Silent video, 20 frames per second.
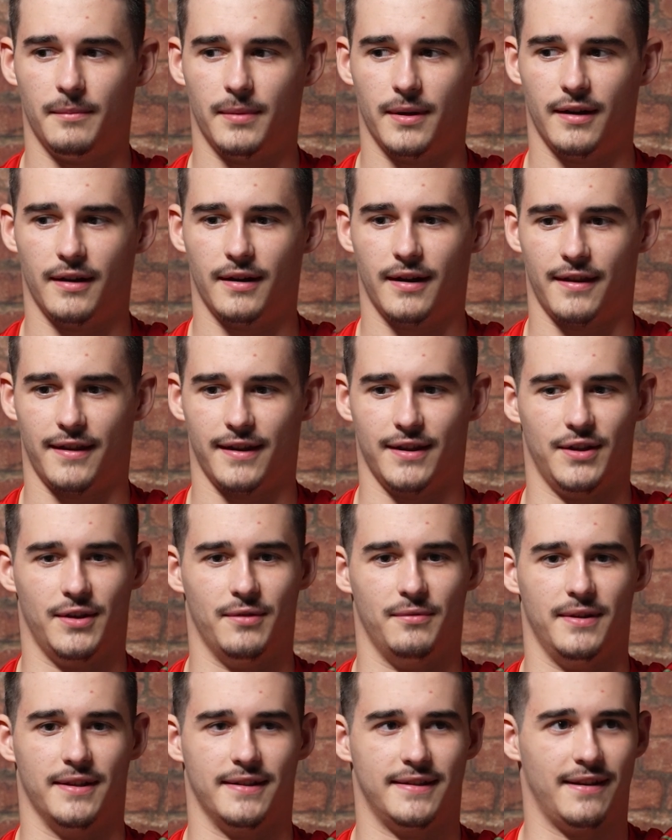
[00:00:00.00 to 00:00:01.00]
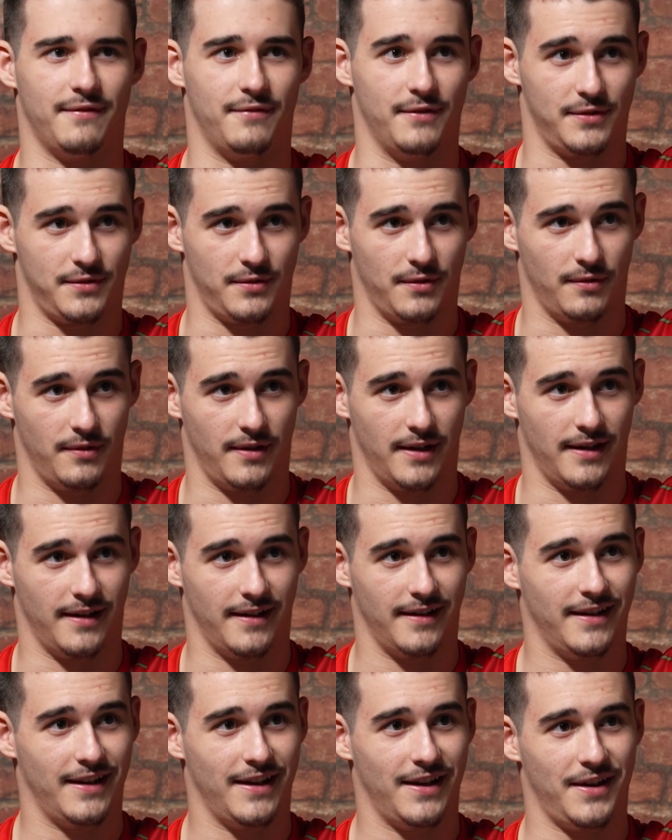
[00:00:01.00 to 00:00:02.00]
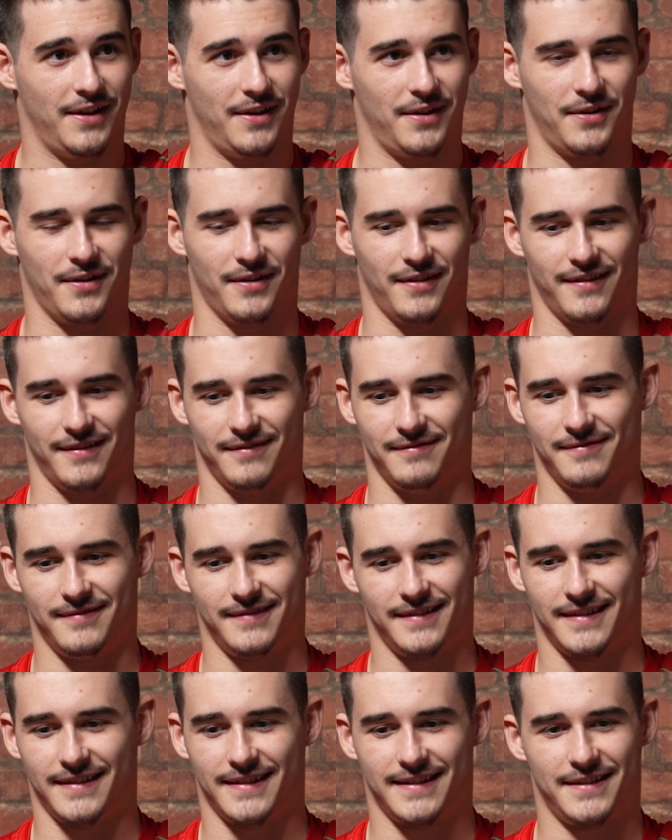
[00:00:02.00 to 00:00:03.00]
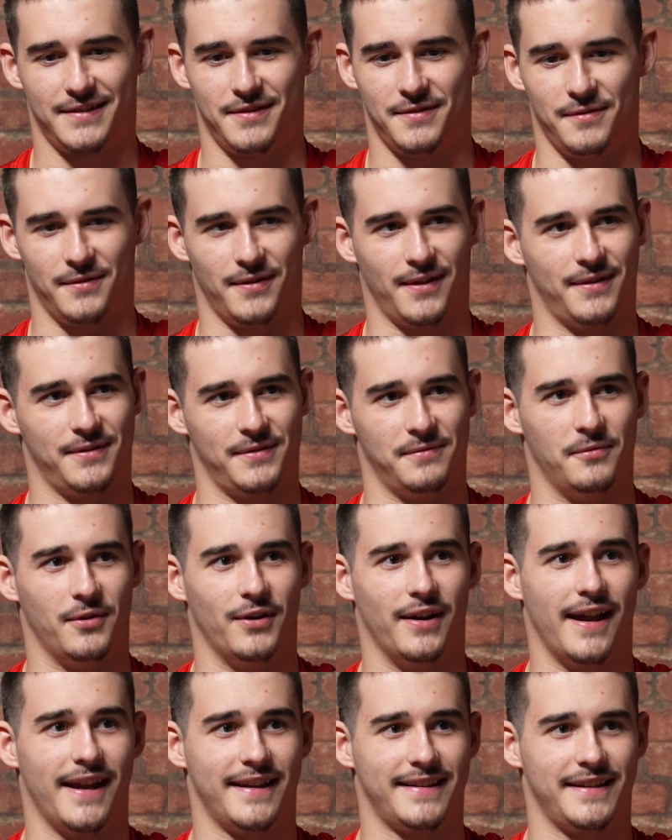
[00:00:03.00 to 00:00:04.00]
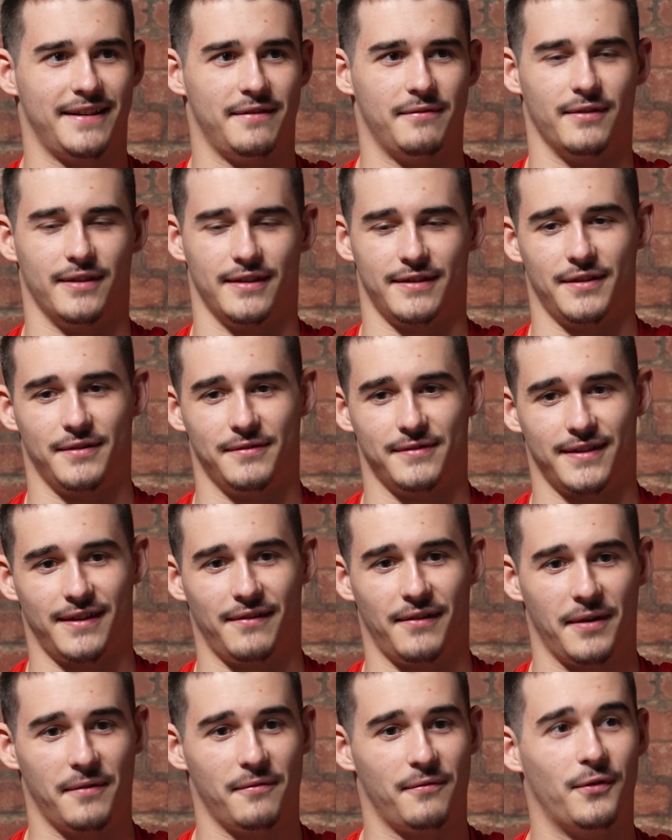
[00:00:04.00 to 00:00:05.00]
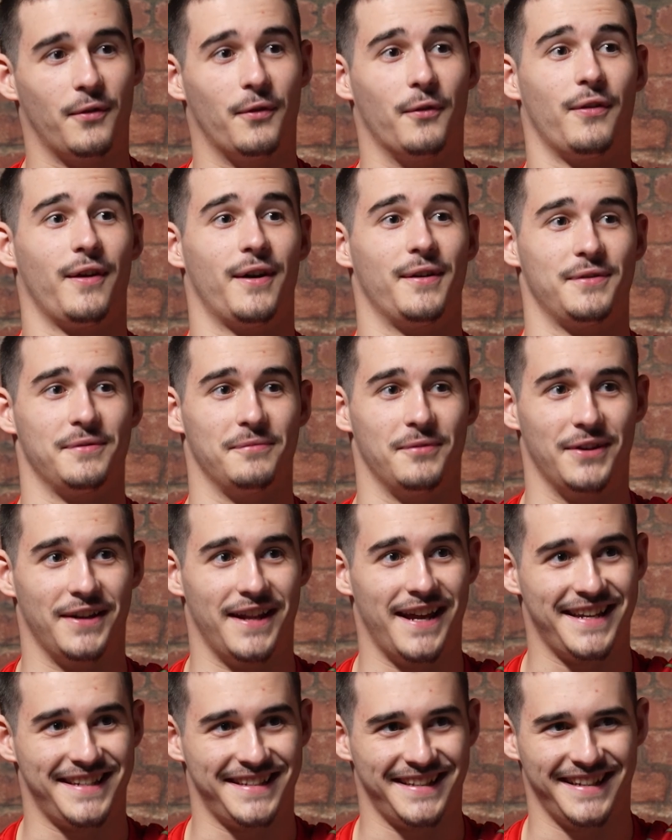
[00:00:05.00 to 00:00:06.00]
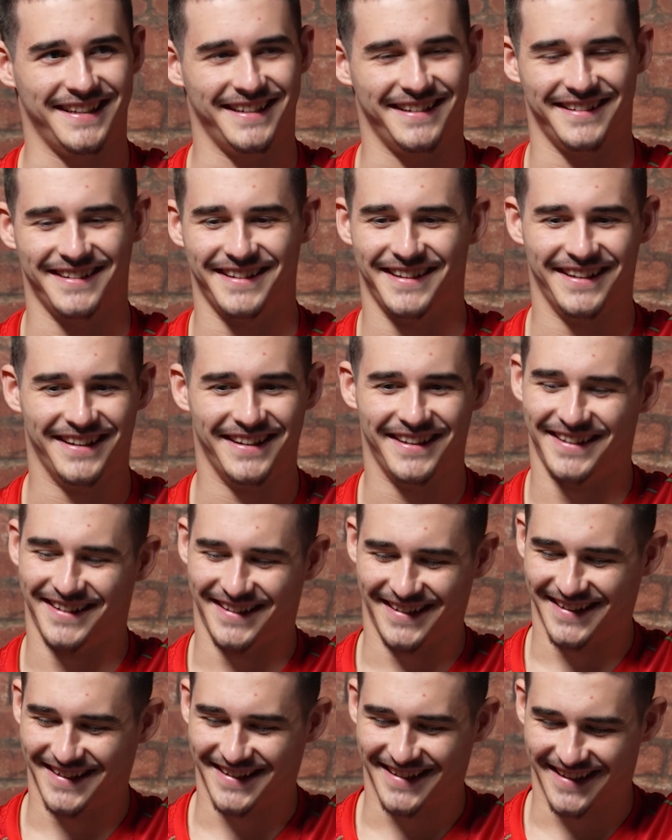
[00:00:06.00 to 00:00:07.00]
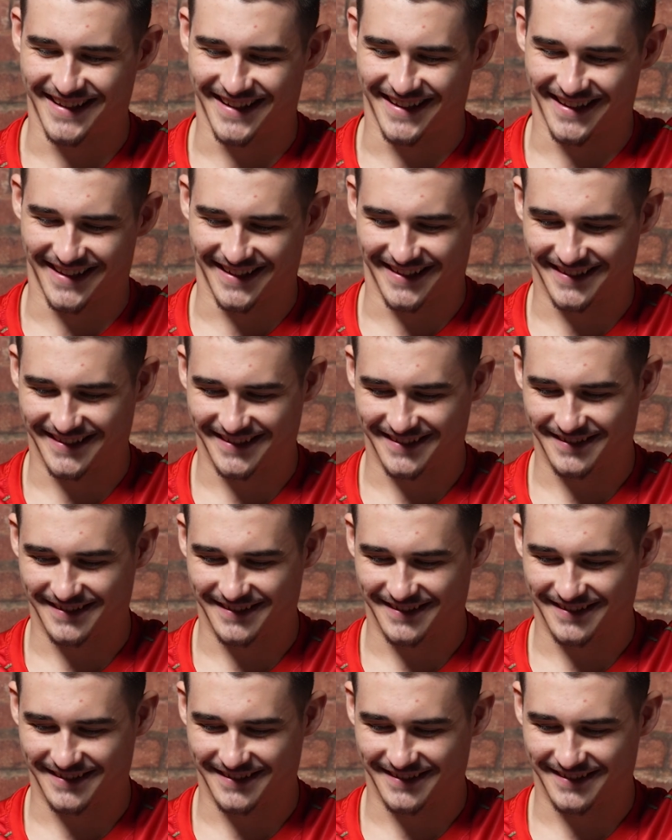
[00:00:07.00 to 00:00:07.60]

But I think uni is a different story, innit? You got a 2,000 word essay. Well, it doesn't sound like 4,000 word essay, and yeah.